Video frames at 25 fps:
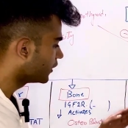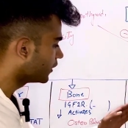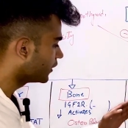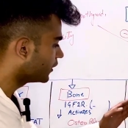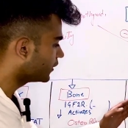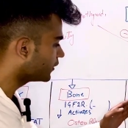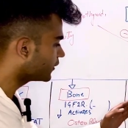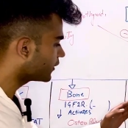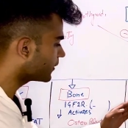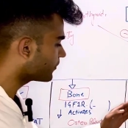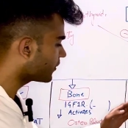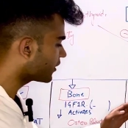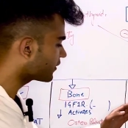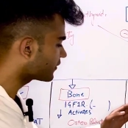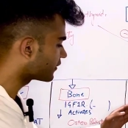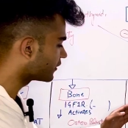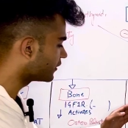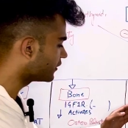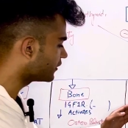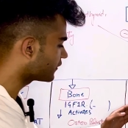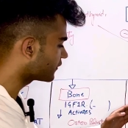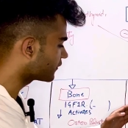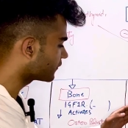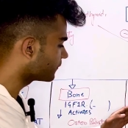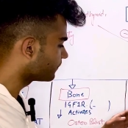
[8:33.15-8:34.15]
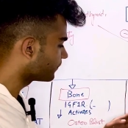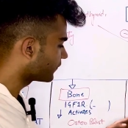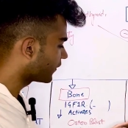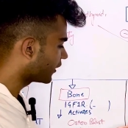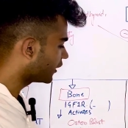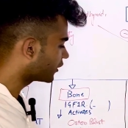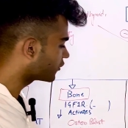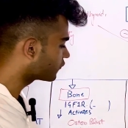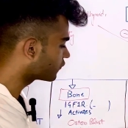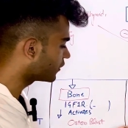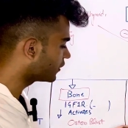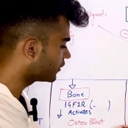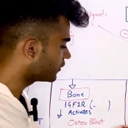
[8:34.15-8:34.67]
In the muscles,
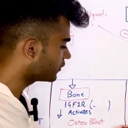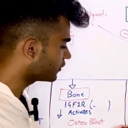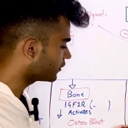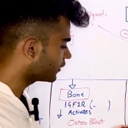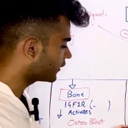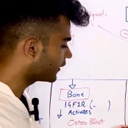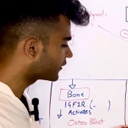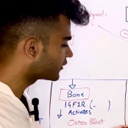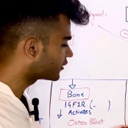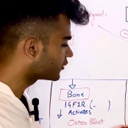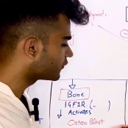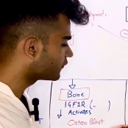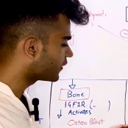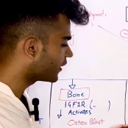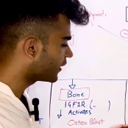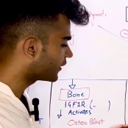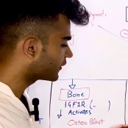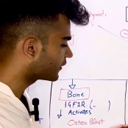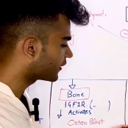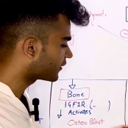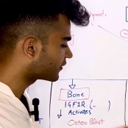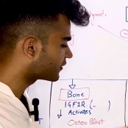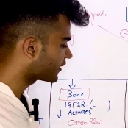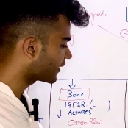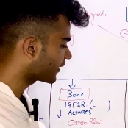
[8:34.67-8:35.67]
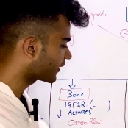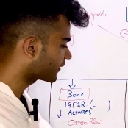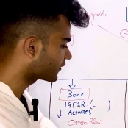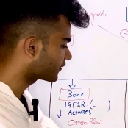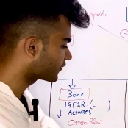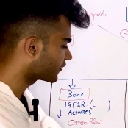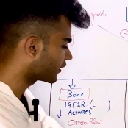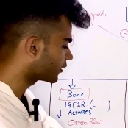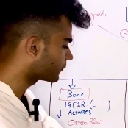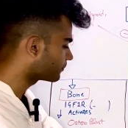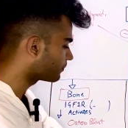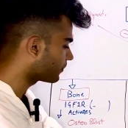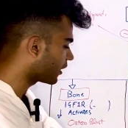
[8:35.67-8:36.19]
it will activate the JAK
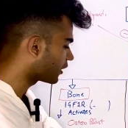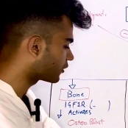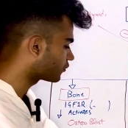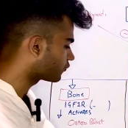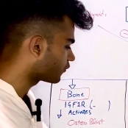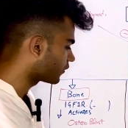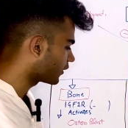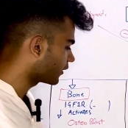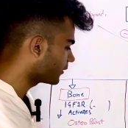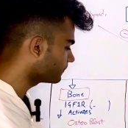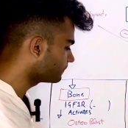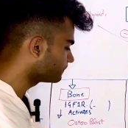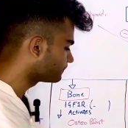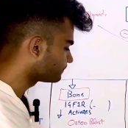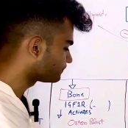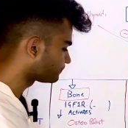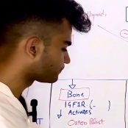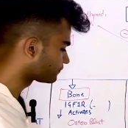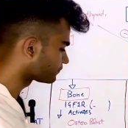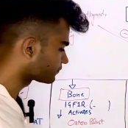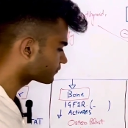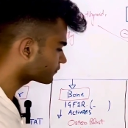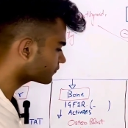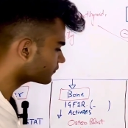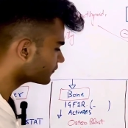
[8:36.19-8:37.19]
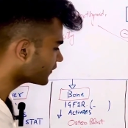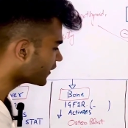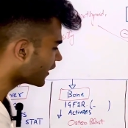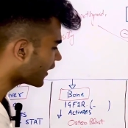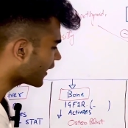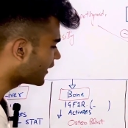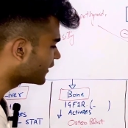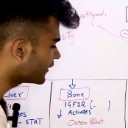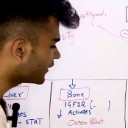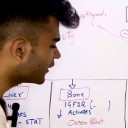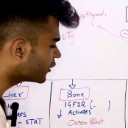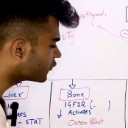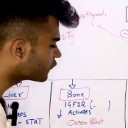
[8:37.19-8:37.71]
state pathway,
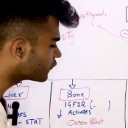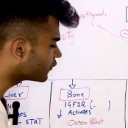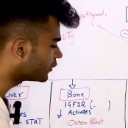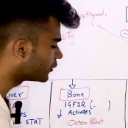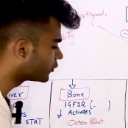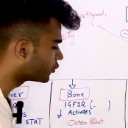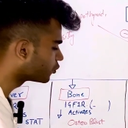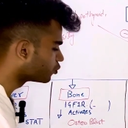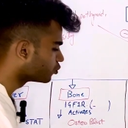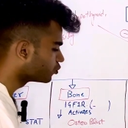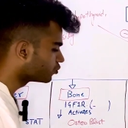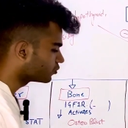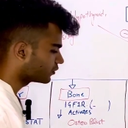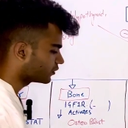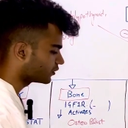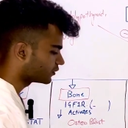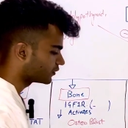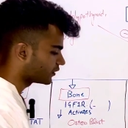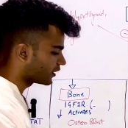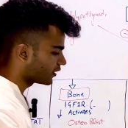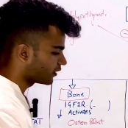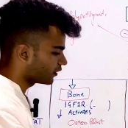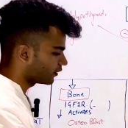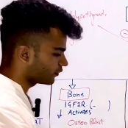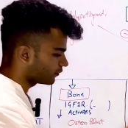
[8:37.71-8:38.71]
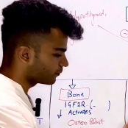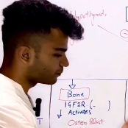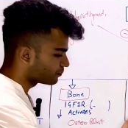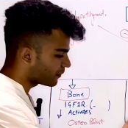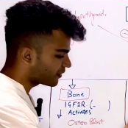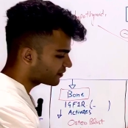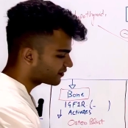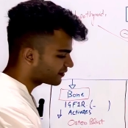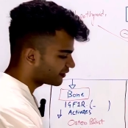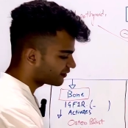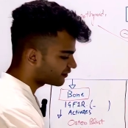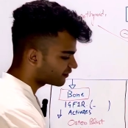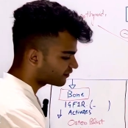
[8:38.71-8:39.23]
and it will do the
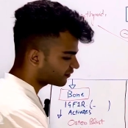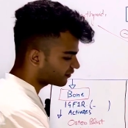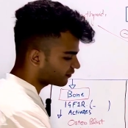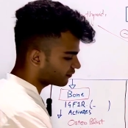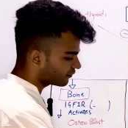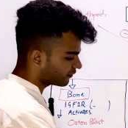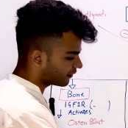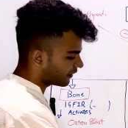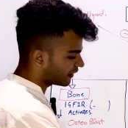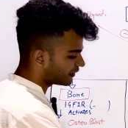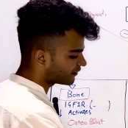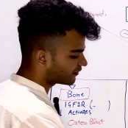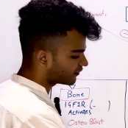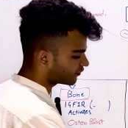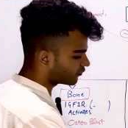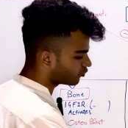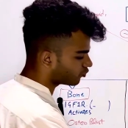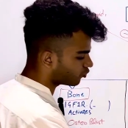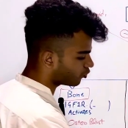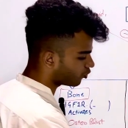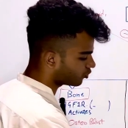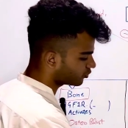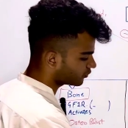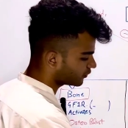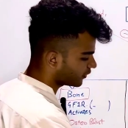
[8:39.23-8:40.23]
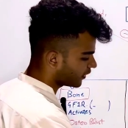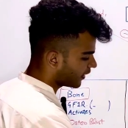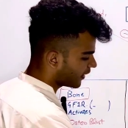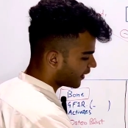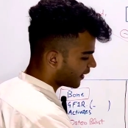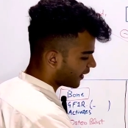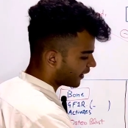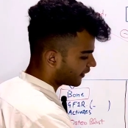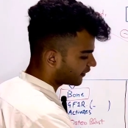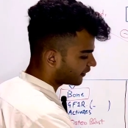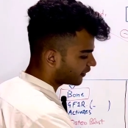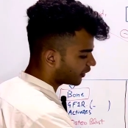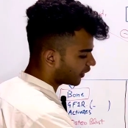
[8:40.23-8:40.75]
muscle cells growth
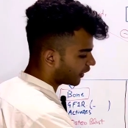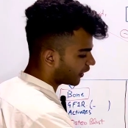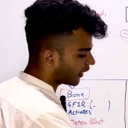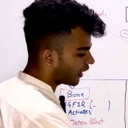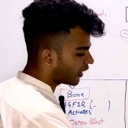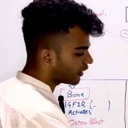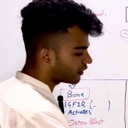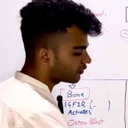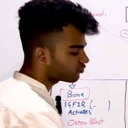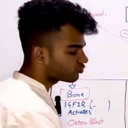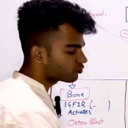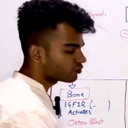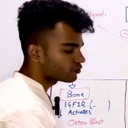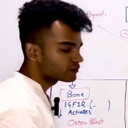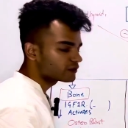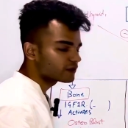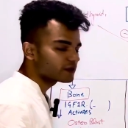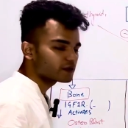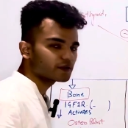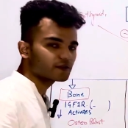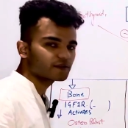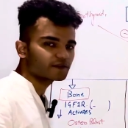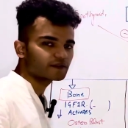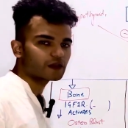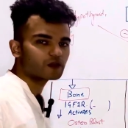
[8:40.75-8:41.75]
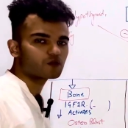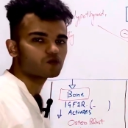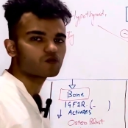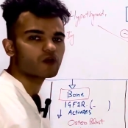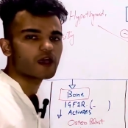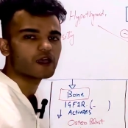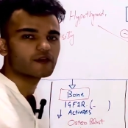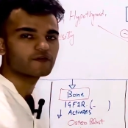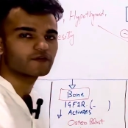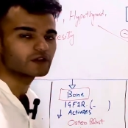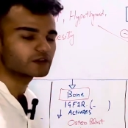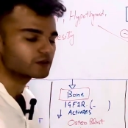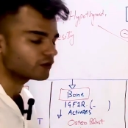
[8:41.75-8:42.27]
and also the
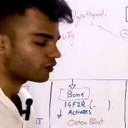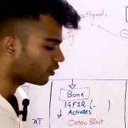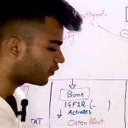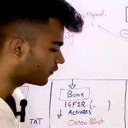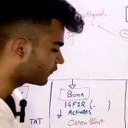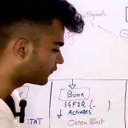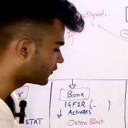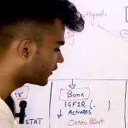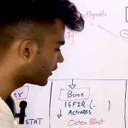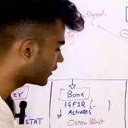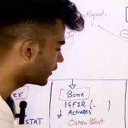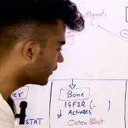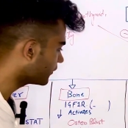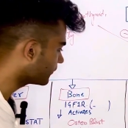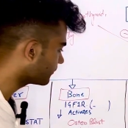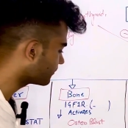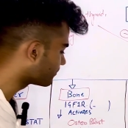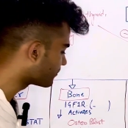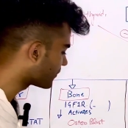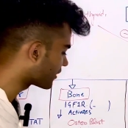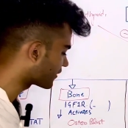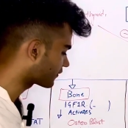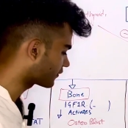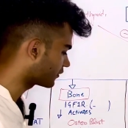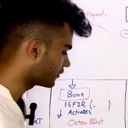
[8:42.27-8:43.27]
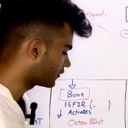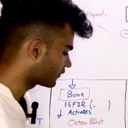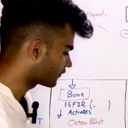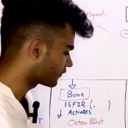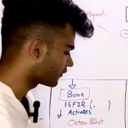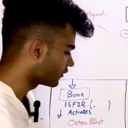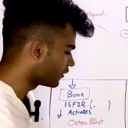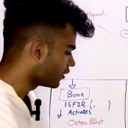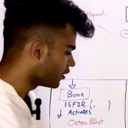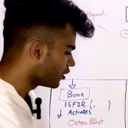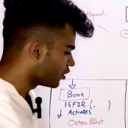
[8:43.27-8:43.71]
survival of the muscles.